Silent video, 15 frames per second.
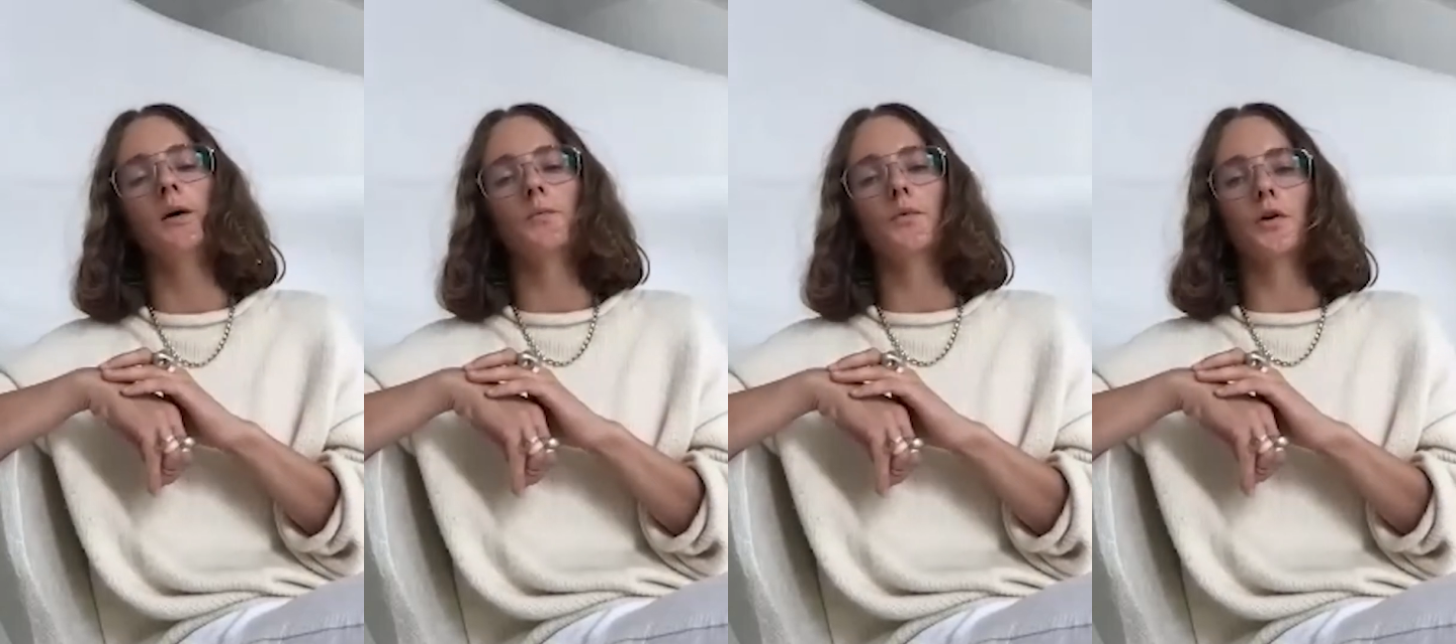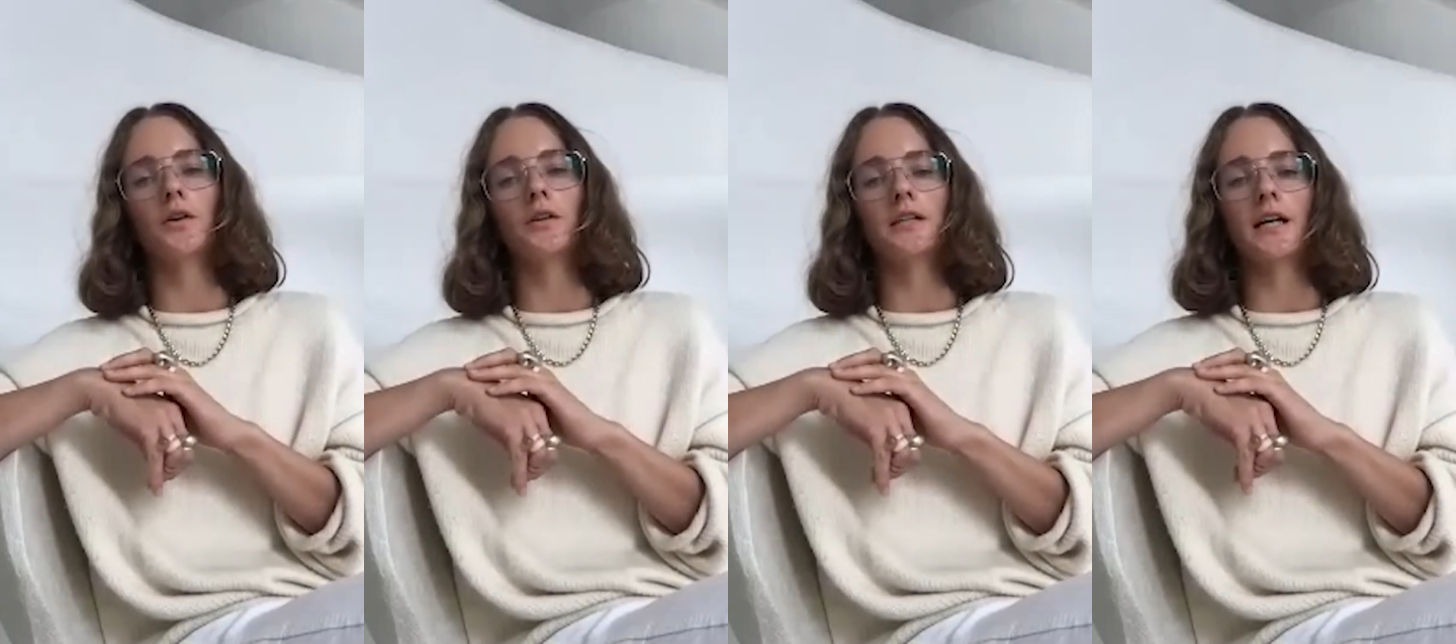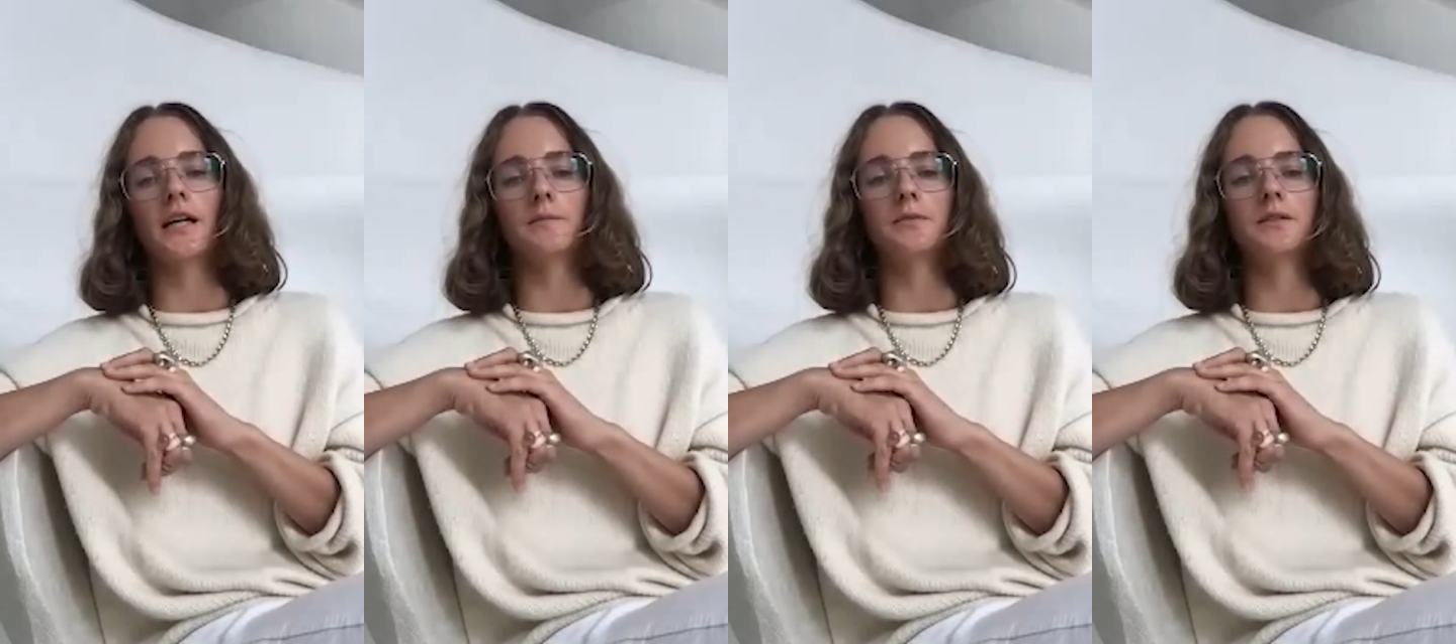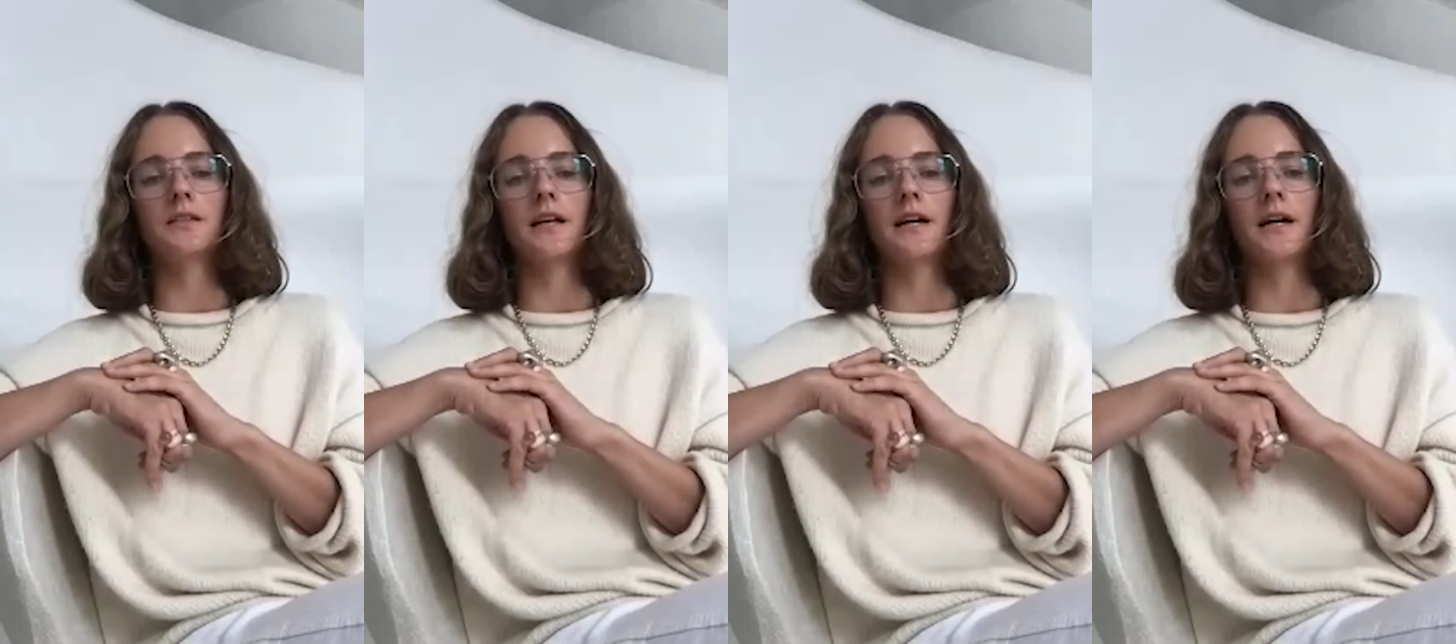
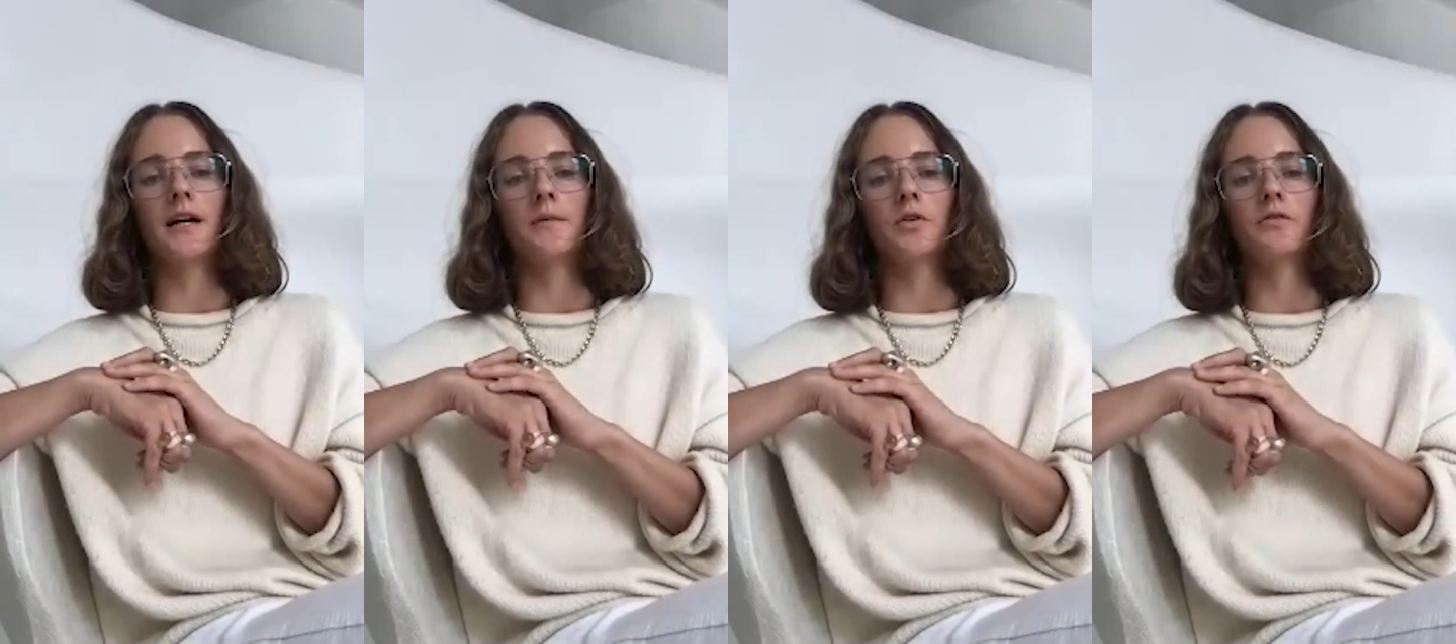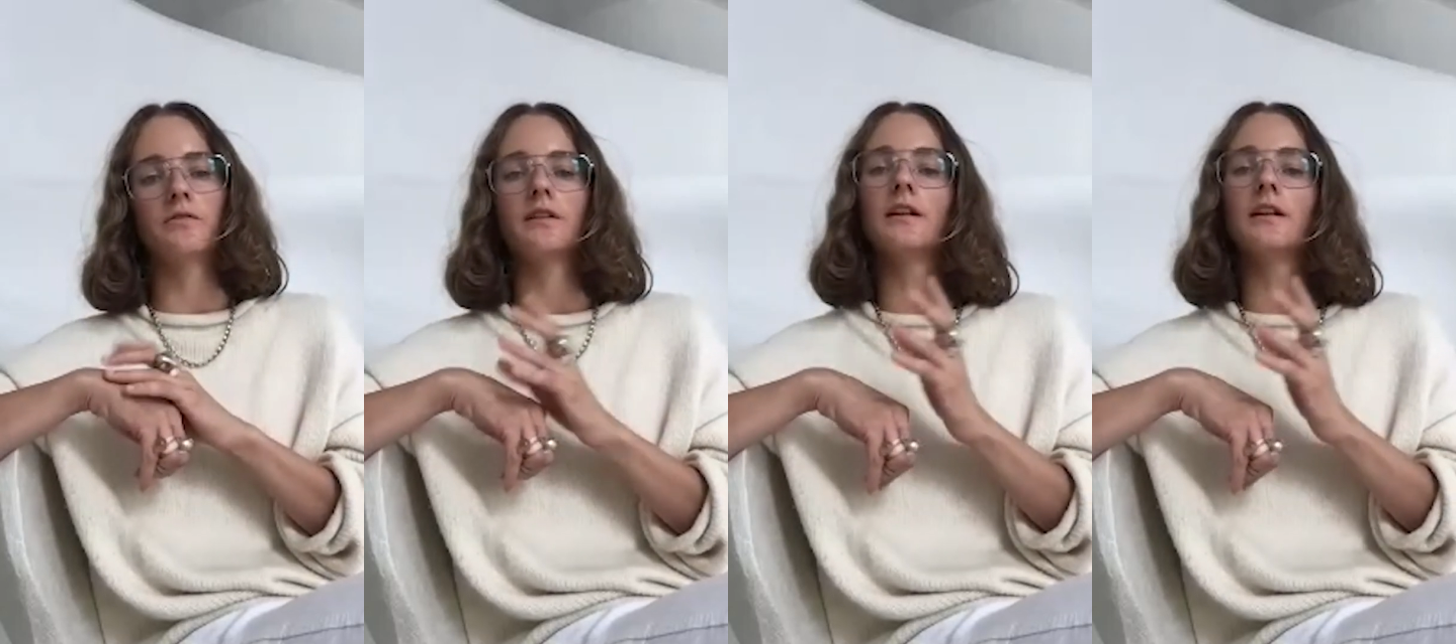prototypes over the